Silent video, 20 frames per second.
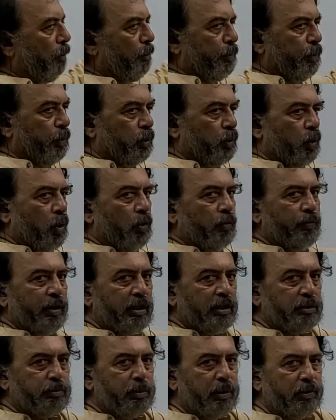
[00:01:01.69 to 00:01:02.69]
compute
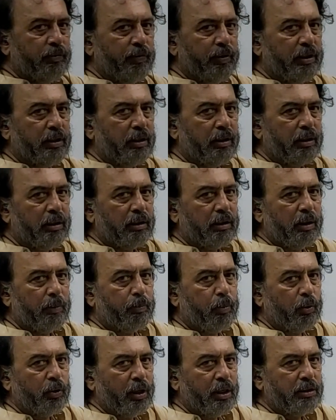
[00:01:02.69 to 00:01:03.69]
covariance between the
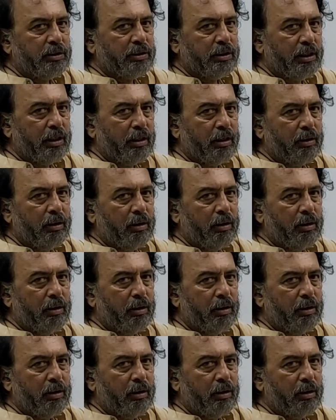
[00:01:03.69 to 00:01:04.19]
potential